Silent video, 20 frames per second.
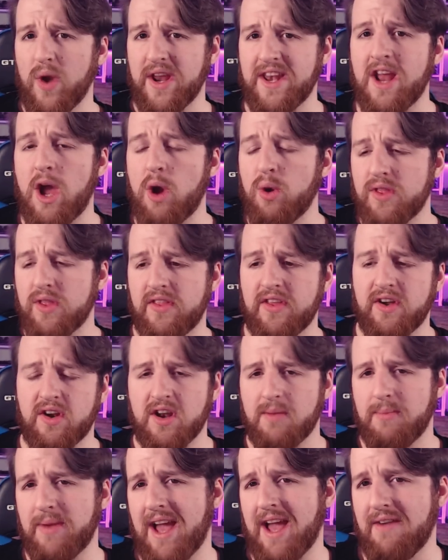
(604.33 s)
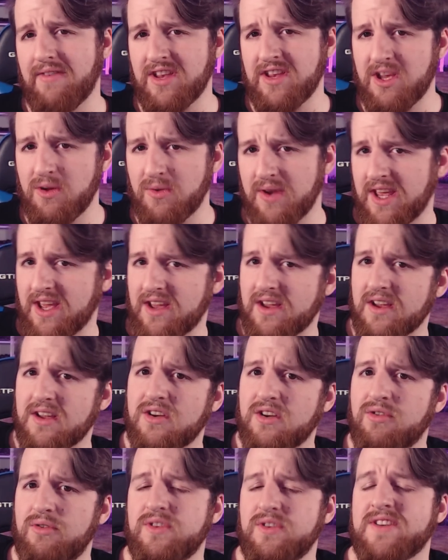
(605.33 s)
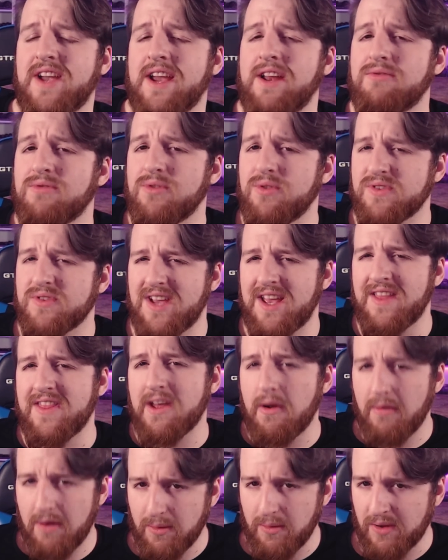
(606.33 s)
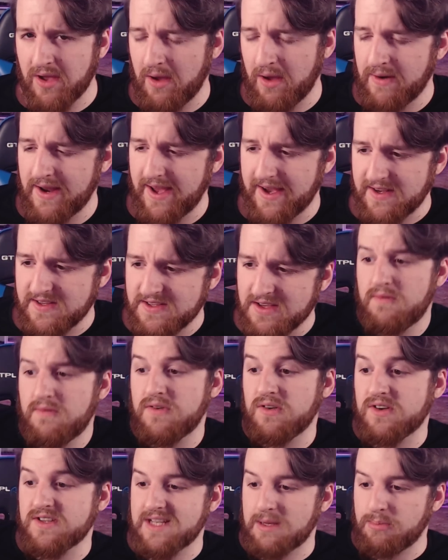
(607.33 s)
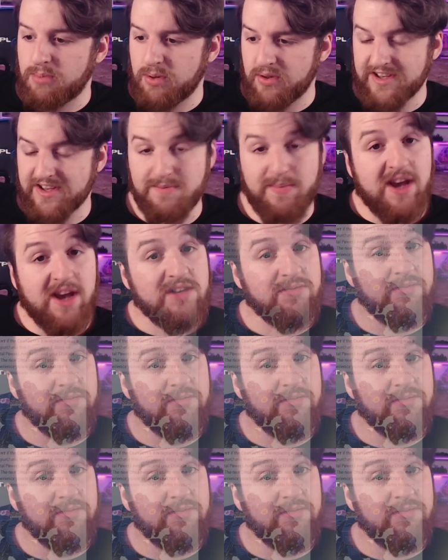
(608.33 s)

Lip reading: know that they're going to be having unique Crusade rules in their own codex. For example, the Space